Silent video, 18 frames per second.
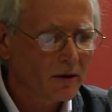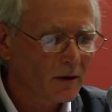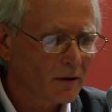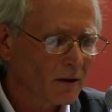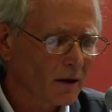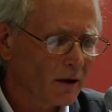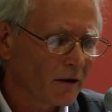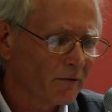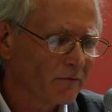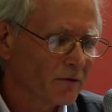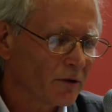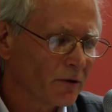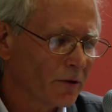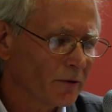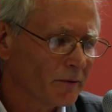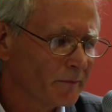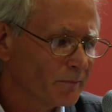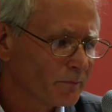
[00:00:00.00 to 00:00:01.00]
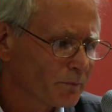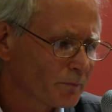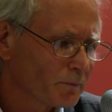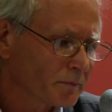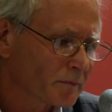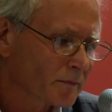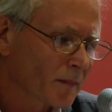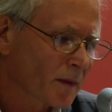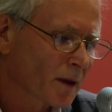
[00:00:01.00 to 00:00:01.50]
thing that I've learned
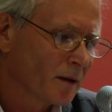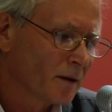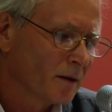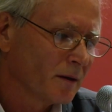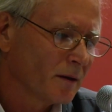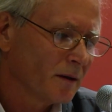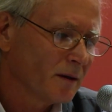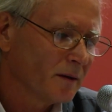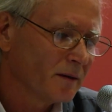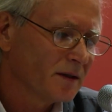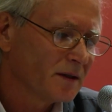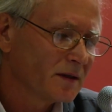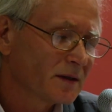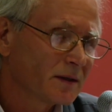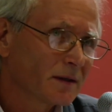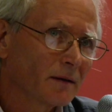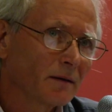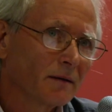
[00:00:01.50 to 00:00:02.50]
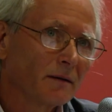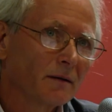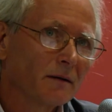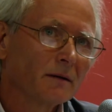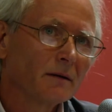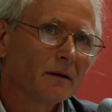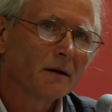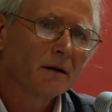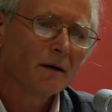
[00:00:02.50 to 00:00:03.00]
is
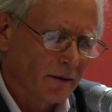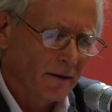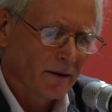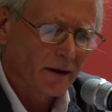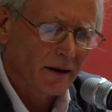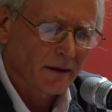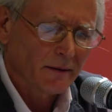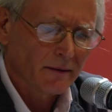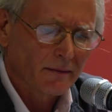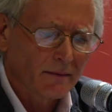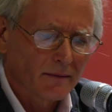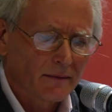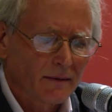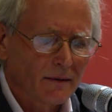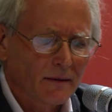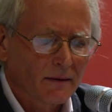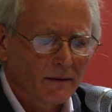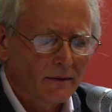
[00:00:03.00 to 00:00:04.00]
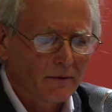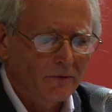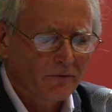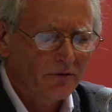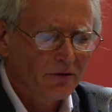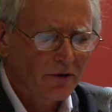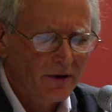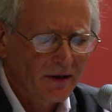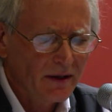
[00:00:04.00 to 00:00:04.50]
that
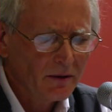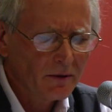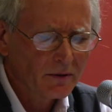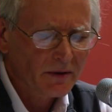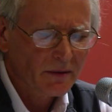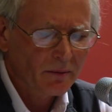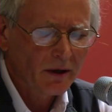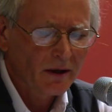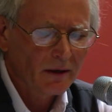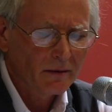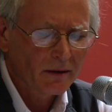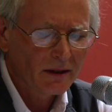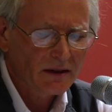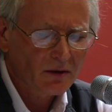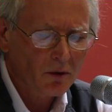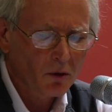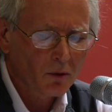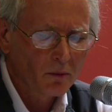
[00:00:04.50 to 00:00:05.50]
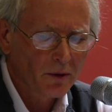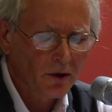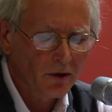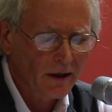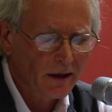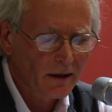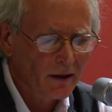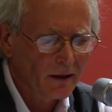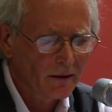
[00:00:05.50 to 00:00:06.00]
for years, many of these
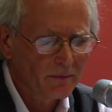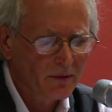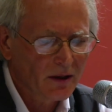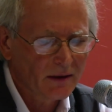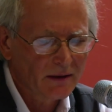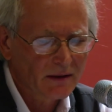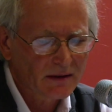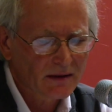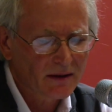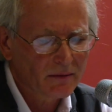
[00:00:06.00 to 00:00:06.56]
coal-burning companies